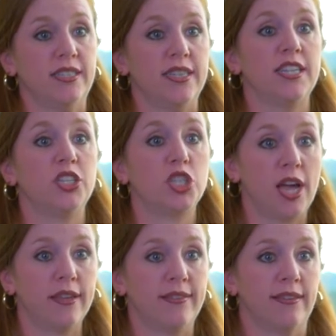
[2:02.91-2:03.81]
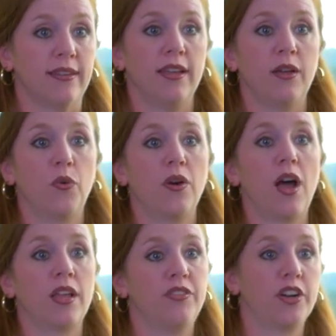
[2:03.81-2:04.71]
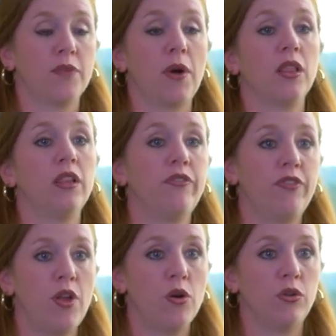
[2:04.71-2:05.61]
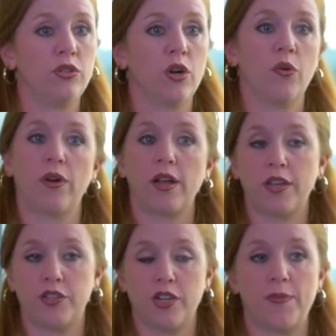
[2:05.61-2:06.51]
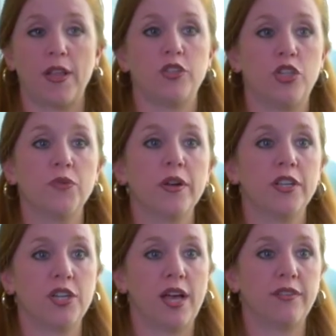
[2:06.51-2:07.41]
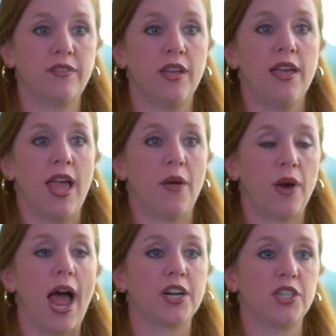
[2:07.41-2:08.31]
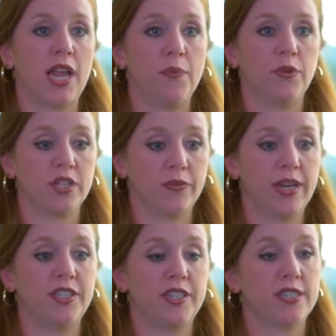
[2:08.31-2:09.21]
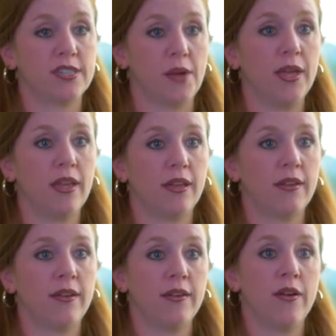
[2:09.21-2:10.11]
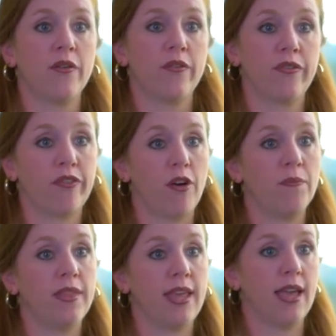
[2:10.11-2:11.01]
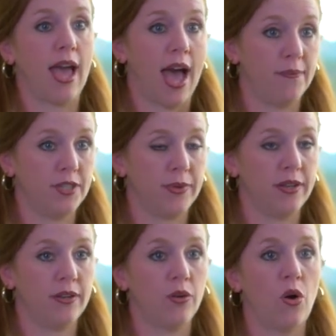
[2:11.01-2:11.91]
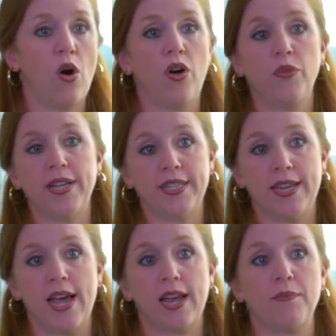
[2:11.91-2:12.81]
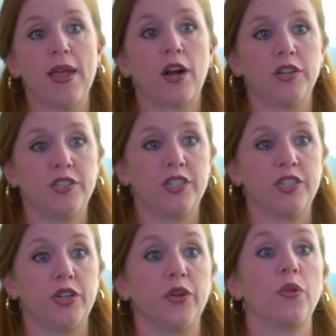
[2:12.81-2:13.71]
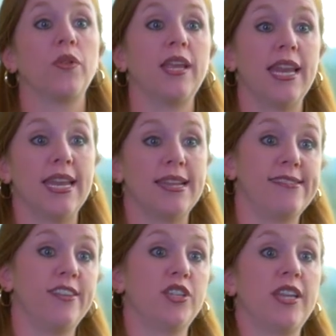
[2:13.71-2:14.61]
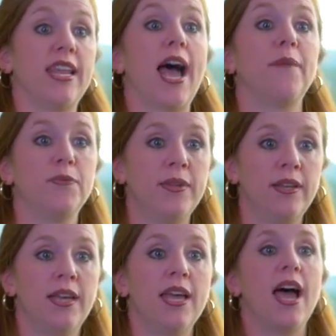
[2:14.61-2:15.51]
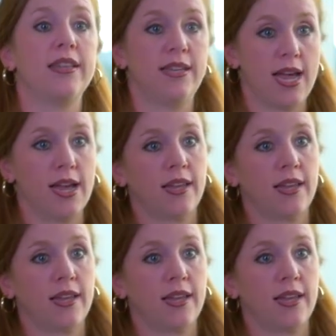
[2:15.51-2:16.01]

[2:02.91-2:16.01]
in the chest. We're not concerned about lymph nodes, we're not concerned about the tumor in the chest, and we're actually able to reach the stomach from the abdomen all the way to the neck and make our incision, so you'll only need an incision in the abdomen and the neck